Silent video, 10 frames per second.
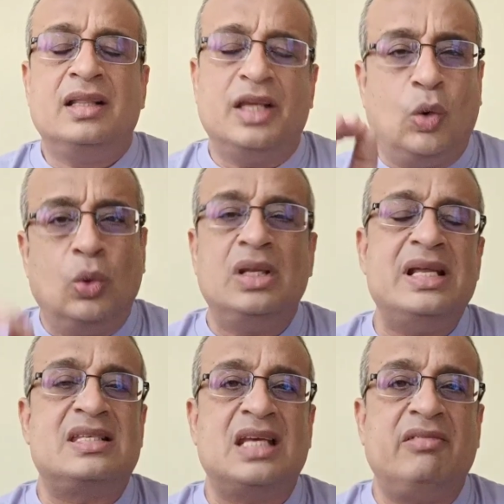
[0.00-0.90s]
the
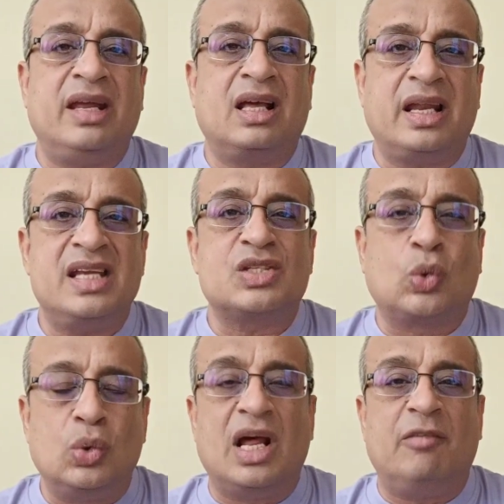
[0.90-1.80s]
only saving
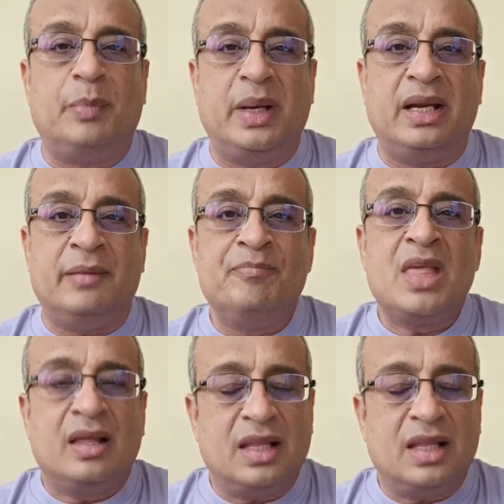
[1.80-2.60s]
grace could have been